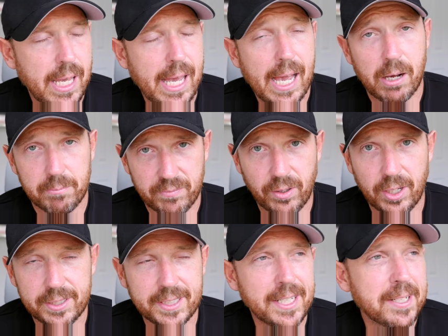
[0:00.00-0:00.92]
how I'm
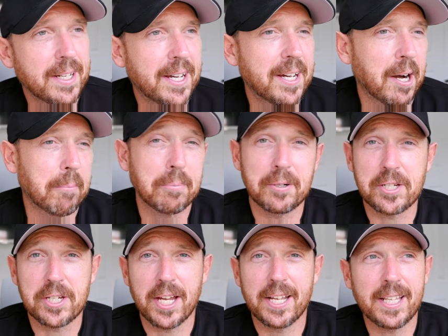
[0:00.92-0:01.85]
finding it. I
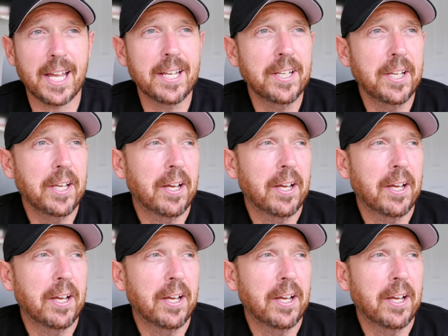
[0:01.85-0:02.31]
appreciate that.